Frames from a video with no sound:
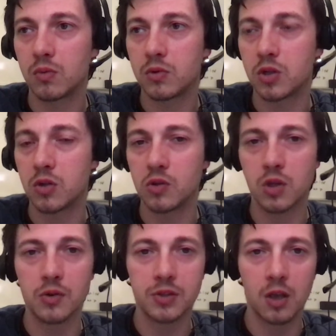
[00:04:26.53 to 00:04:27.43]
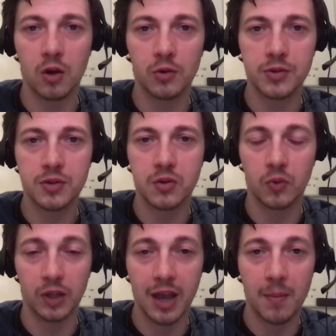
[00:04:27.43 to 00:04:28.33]
use those skills to
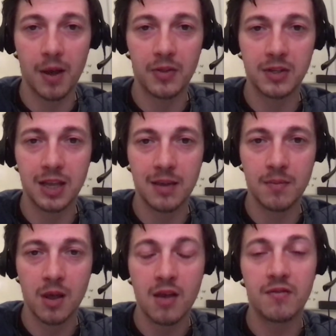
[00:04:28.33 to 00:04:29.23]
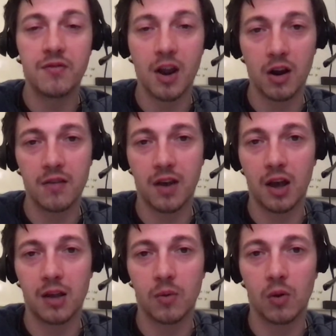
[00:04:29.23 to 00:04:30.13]
really help out the team, very
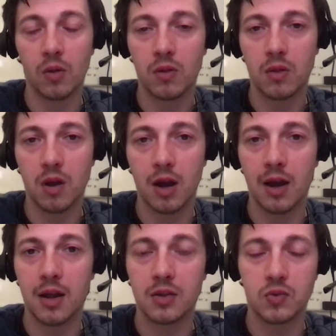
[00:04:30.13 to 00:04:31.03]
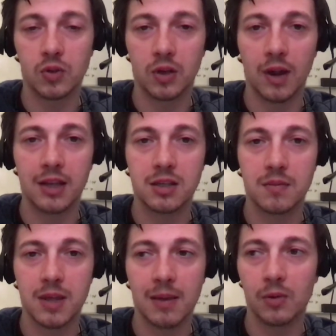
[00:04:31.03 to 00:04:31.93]
valuable. It's really great to
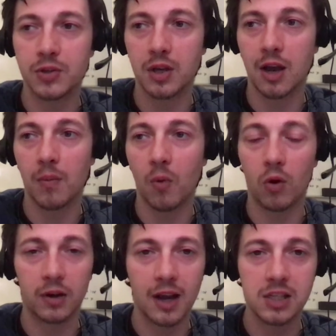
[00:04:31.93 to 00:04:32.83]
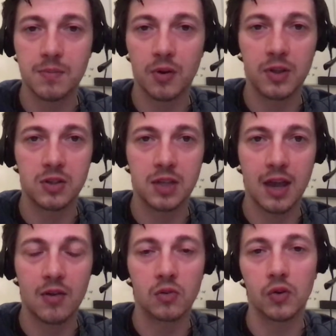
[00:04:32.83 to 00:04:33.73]
be able to help organize and put things
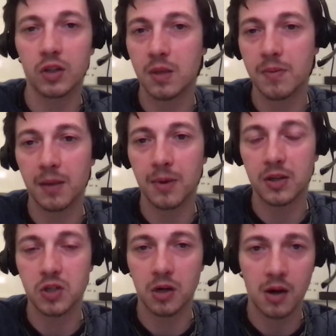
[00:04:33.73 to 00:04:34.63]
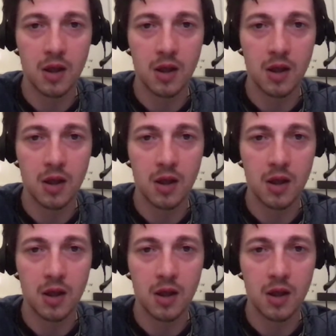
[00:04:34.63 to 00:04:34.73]
together and look at the big picture.